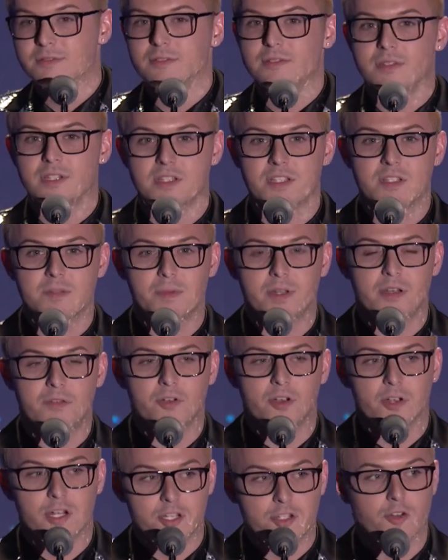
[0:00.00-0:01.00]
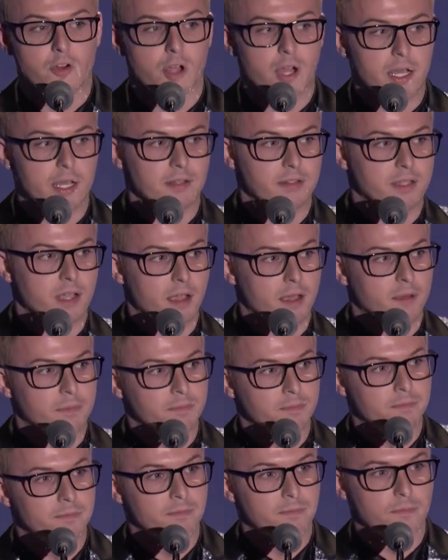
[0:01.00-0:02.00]
this has been a very trying time
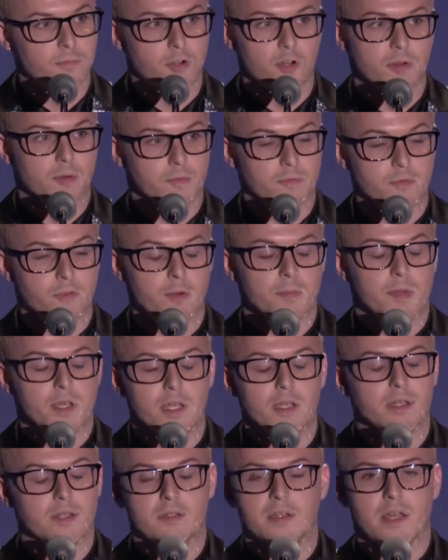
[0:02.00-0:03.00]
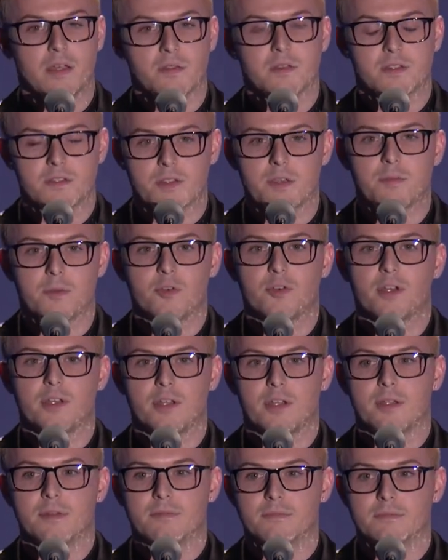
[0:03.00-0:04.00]
for, for me and, and this
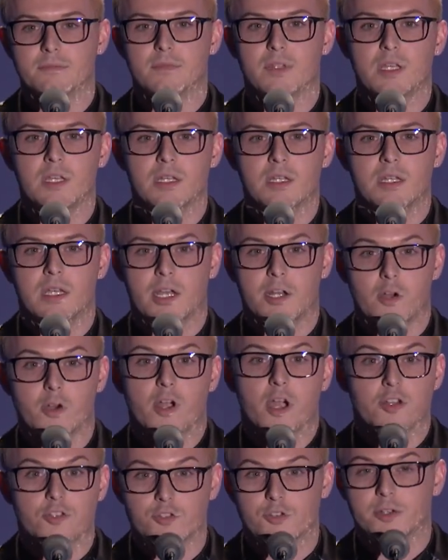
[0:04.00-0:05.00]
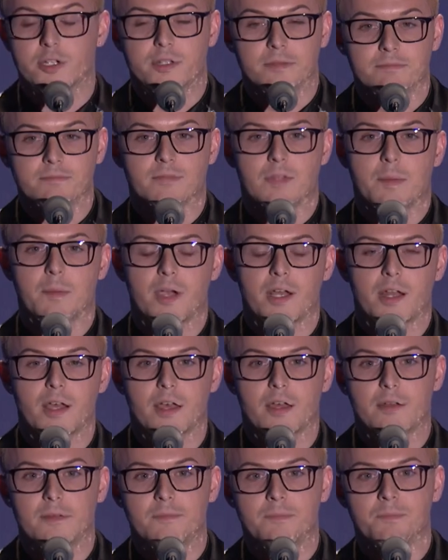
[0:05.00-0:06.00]
community and our country, I might
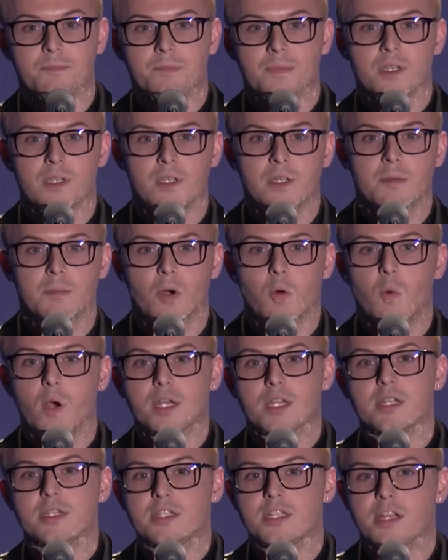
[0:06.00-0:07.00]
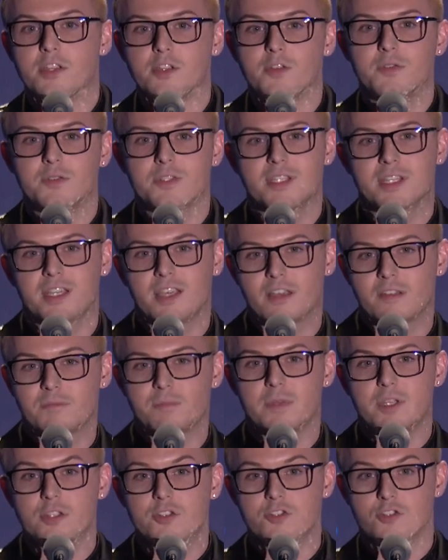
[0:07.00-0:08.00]
add. But what continues to give
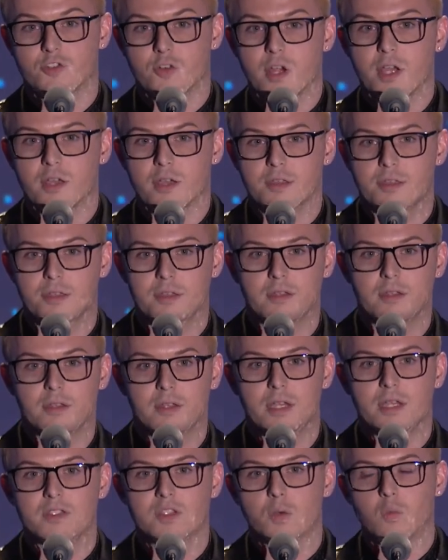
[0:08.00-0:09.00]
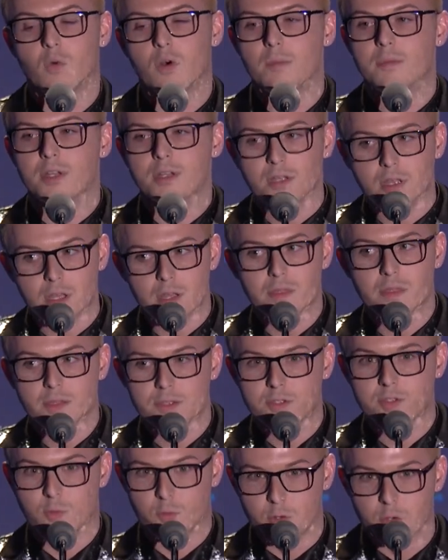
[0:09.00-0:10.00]
me strength is a woman in
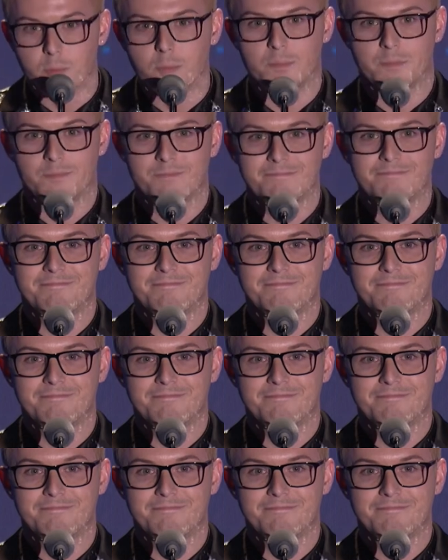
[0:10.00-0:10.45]
this room.